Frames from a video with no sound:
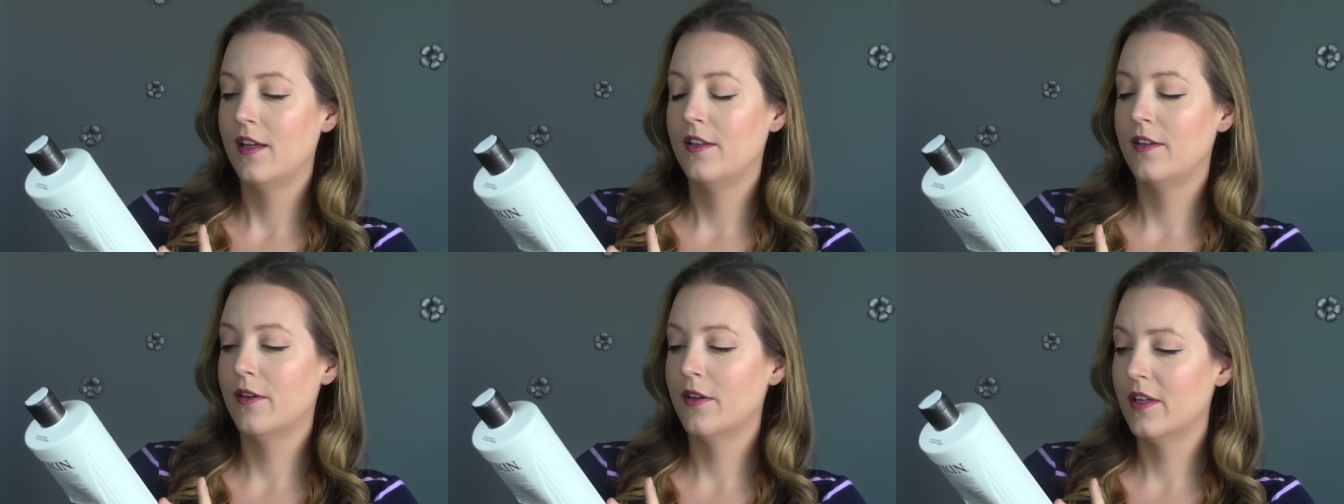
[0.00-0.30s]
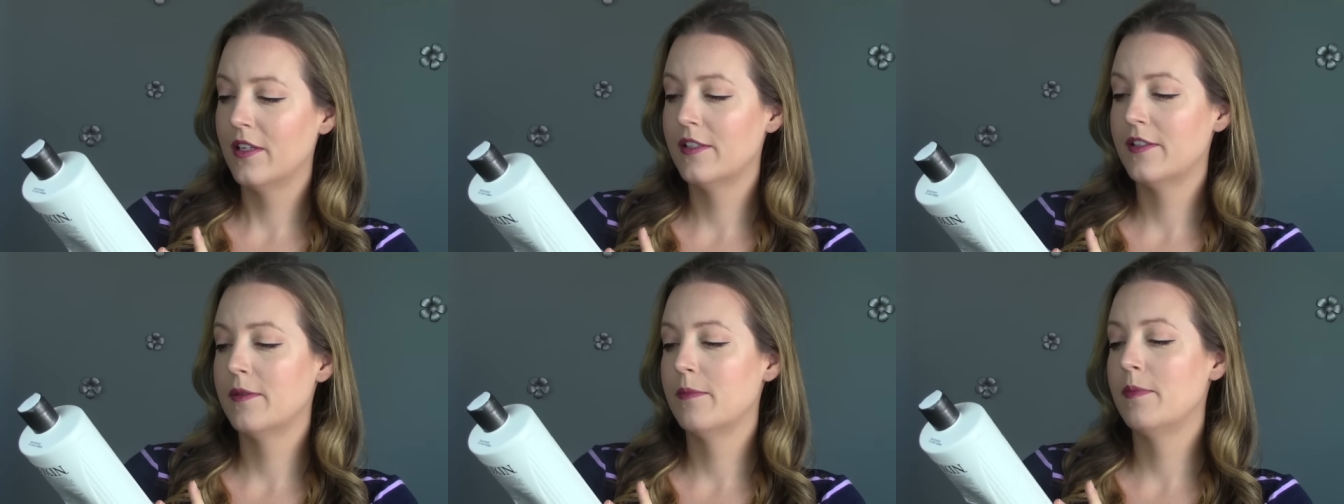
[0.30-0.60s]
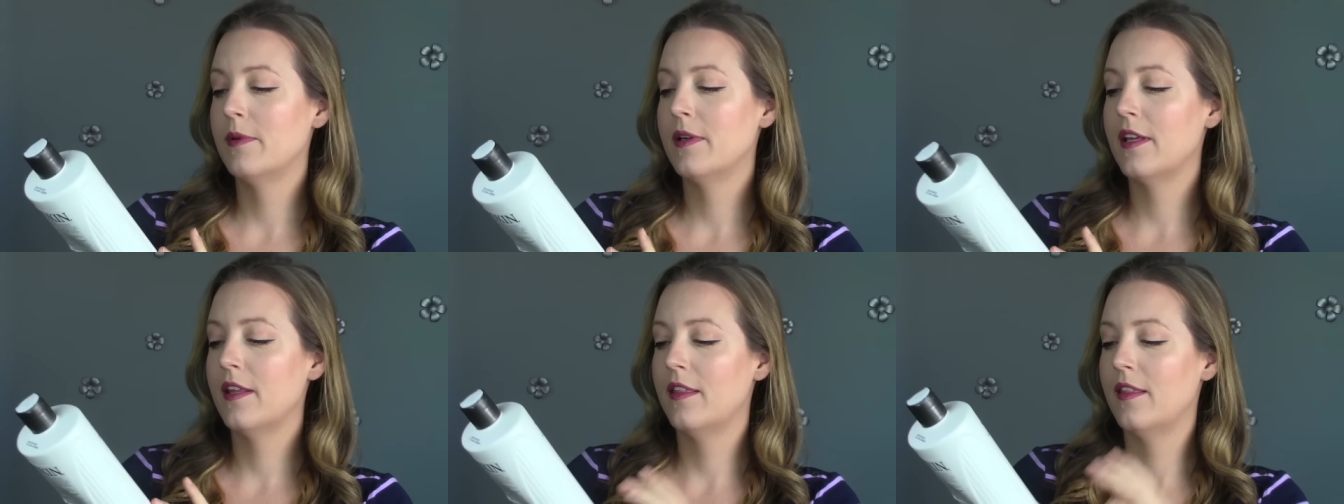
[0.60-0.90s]

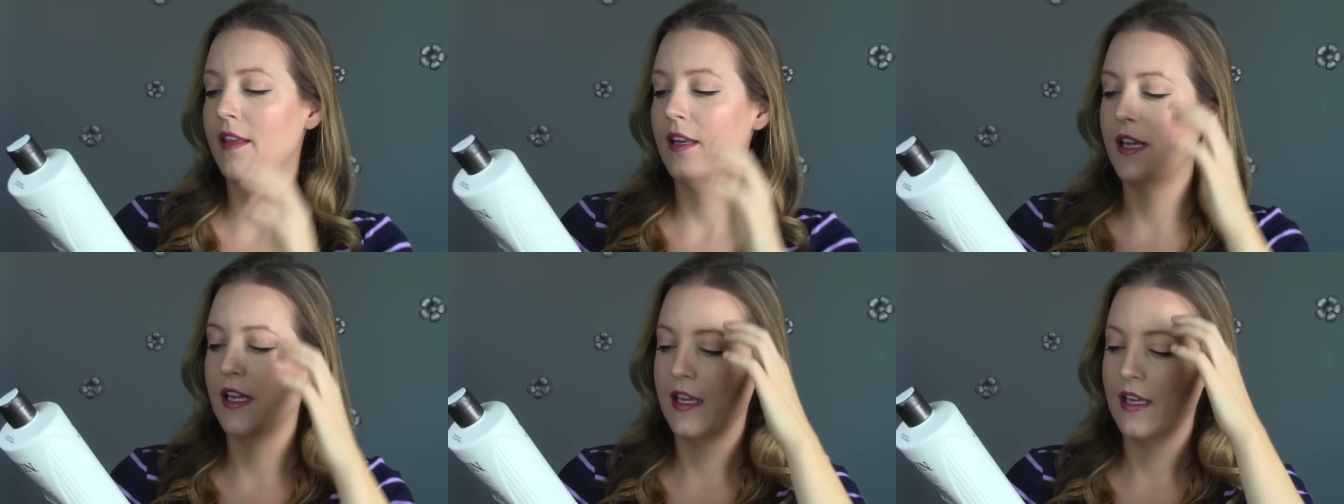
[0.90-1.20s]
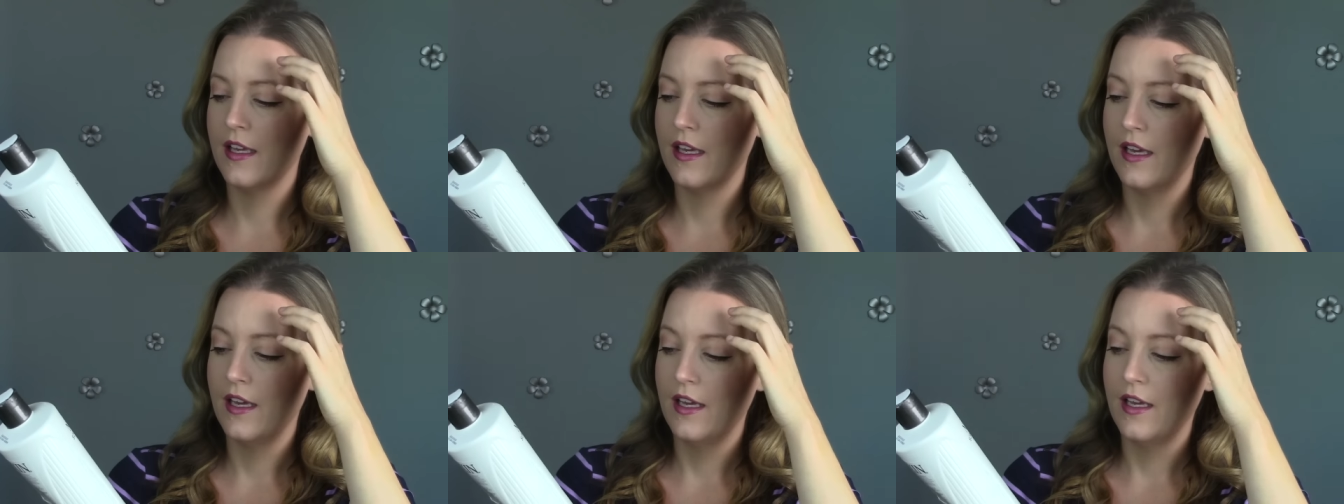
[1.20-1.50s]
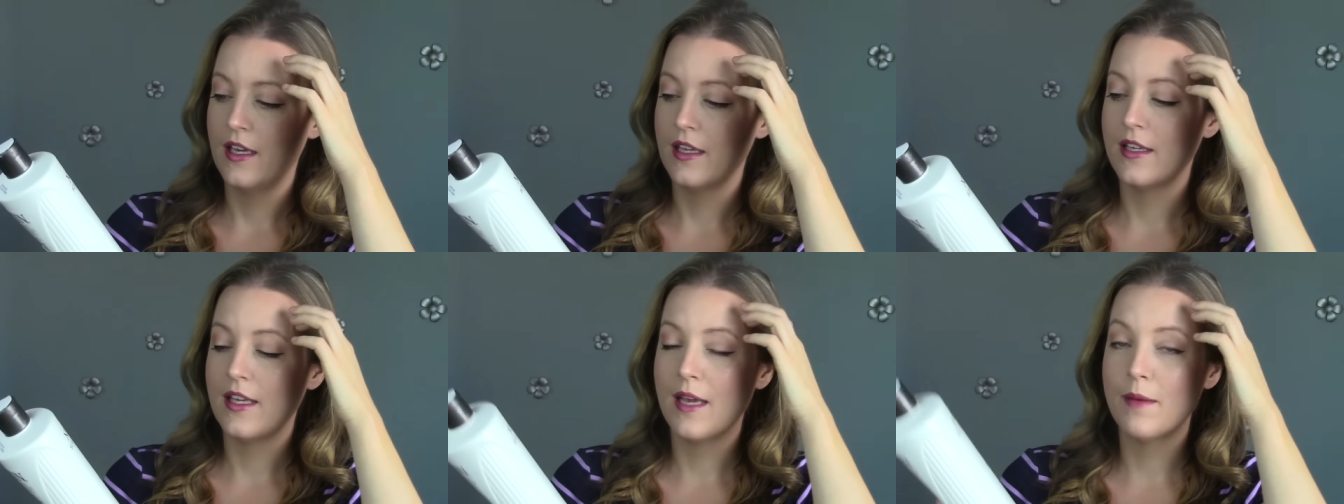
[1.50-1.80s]
noticeably thinning,
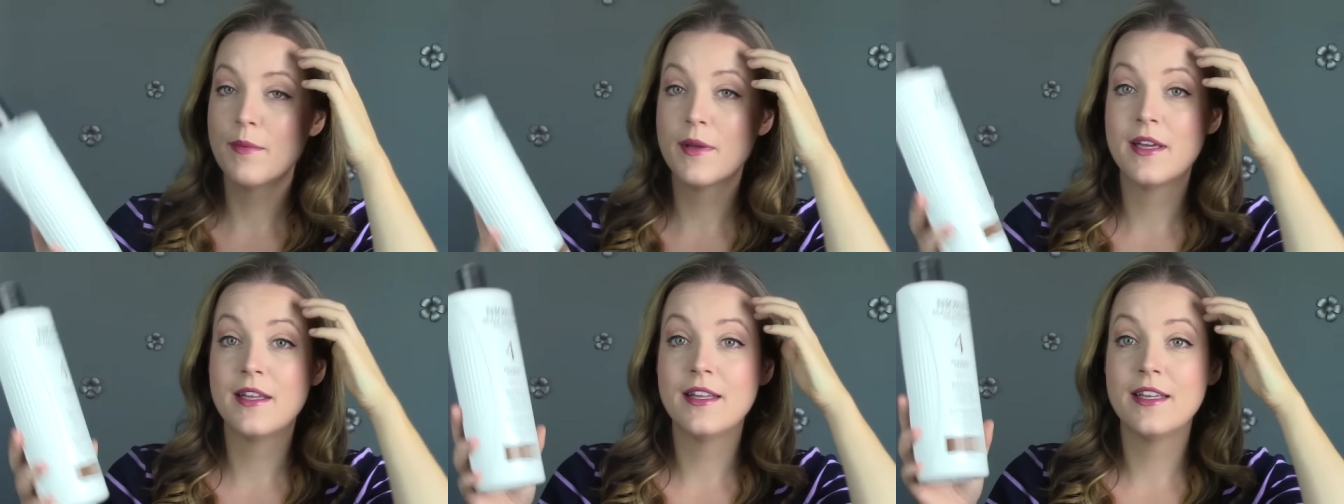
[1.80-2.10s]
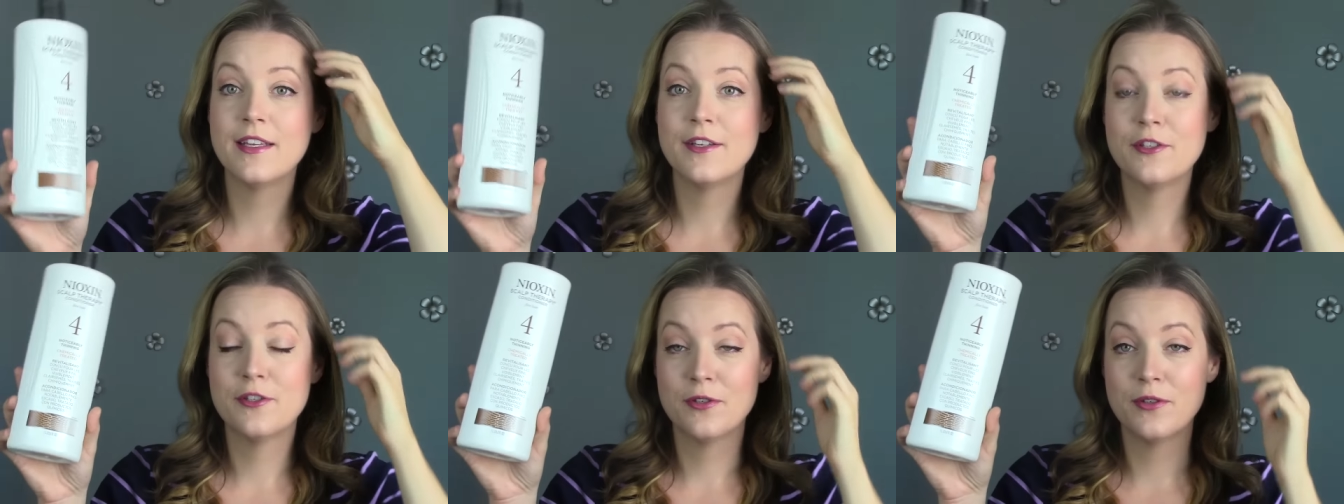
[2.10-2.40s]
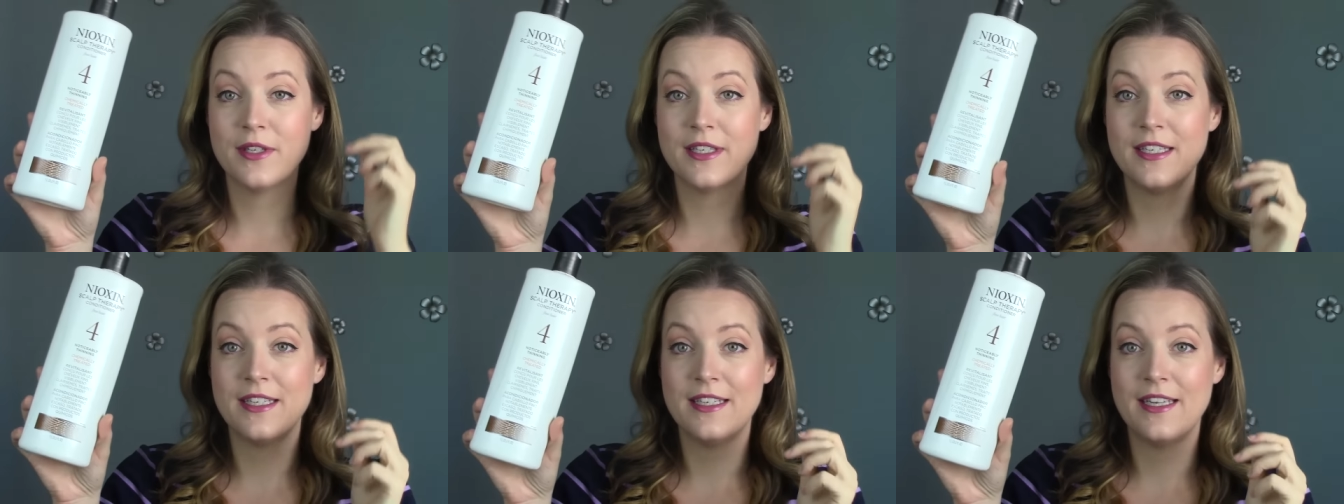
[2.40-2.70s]
chemically
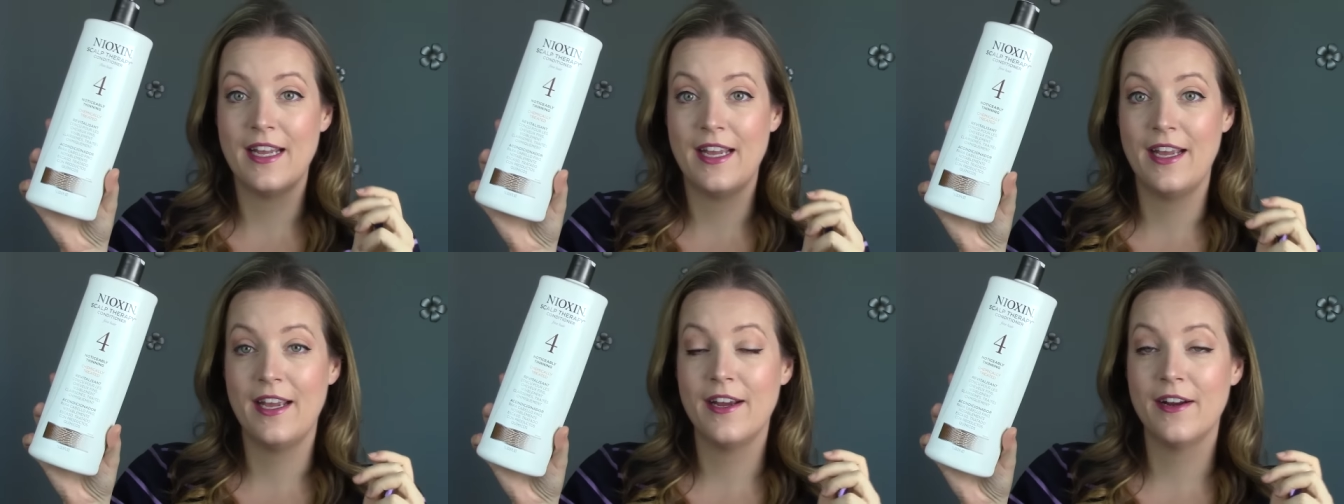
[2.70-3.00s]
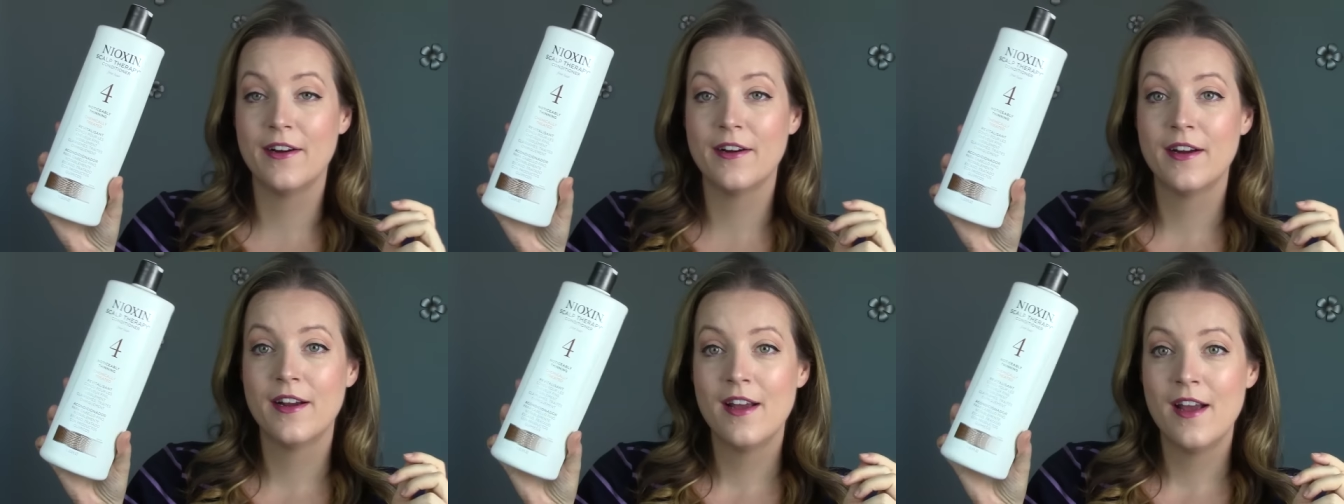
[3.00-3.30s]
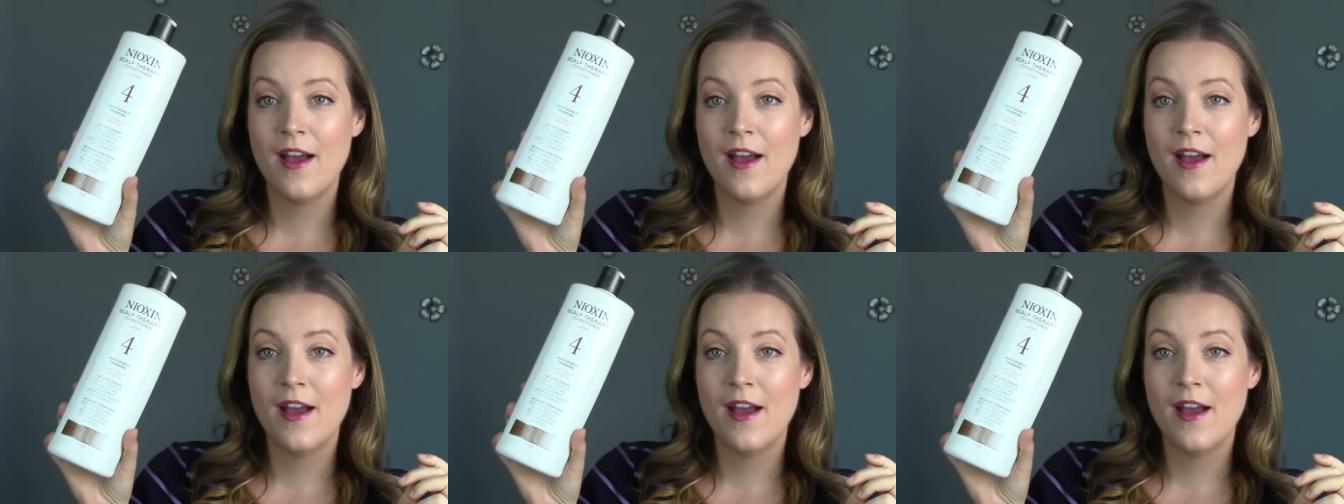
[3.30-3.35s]
treated hair.